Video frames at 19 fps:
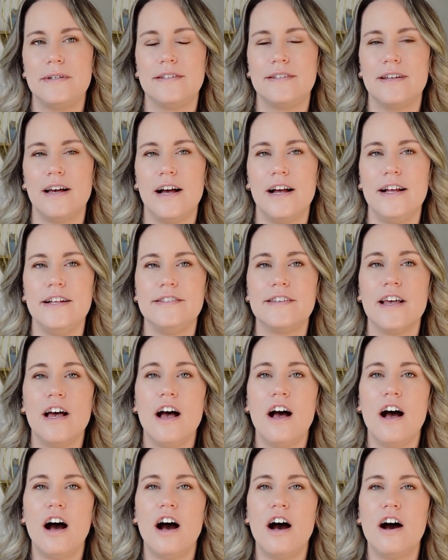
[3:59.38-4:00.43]
designs
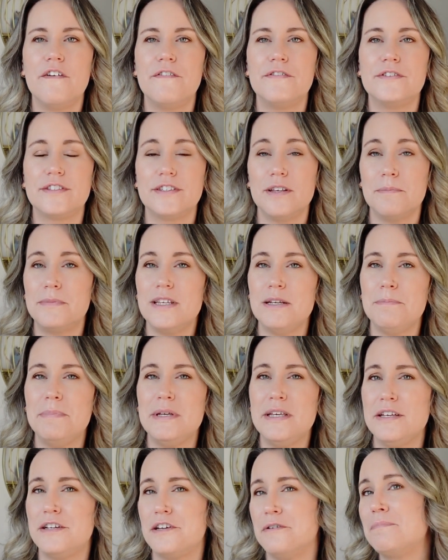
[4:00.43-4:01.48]
of something
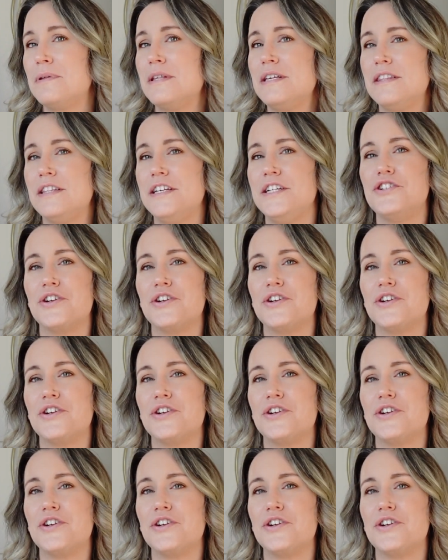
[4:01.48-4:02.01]
being completely